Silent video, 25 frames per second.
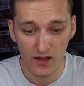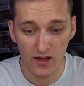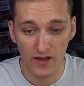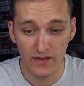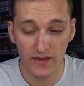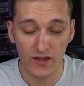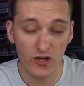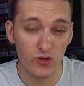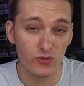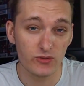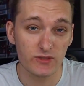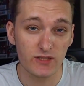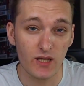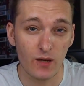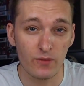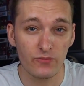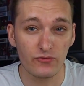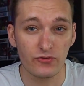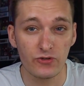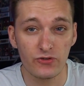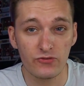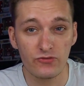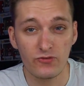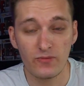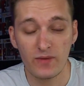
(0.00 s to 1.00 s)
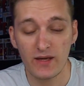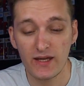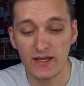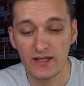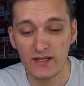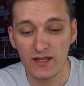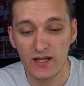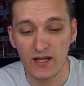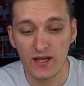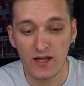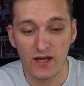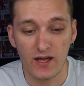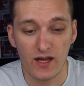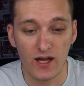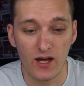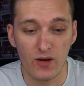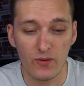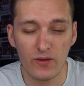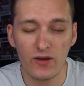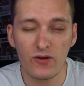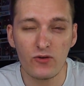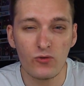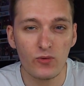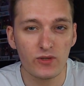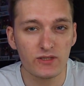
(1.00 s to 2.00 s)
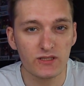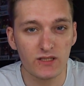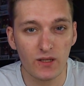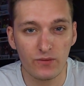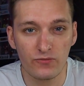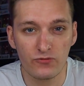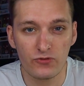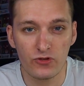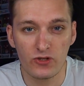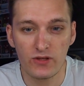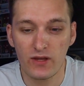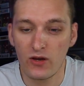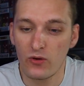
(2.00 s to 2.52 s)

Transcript: They always come through for me. Well, they don't always come through,